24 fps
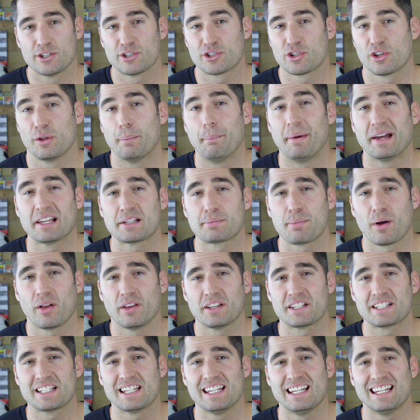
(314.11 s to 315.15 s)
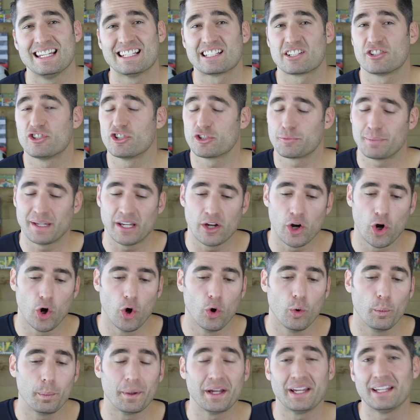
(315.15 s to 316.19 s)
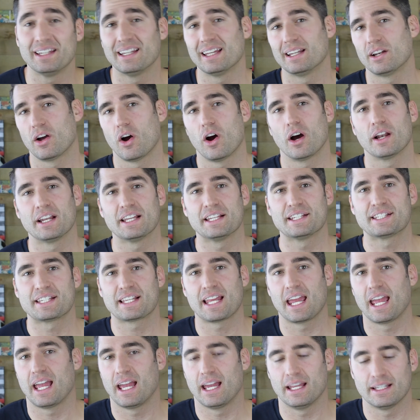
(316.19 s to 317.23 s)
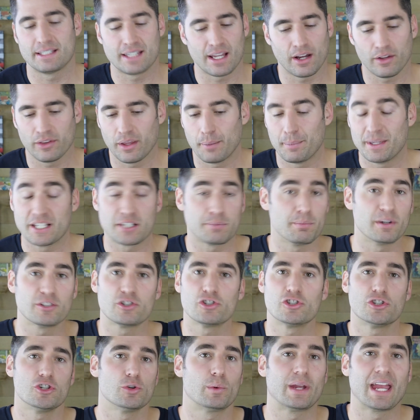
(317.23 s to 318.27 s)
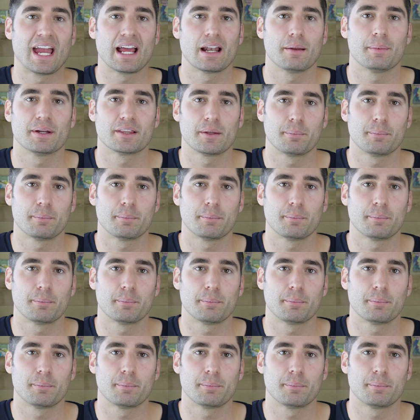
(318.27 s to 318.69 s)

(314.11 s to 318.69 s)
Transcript: So the best policy is to just be open and honest and tell them as much as you can about the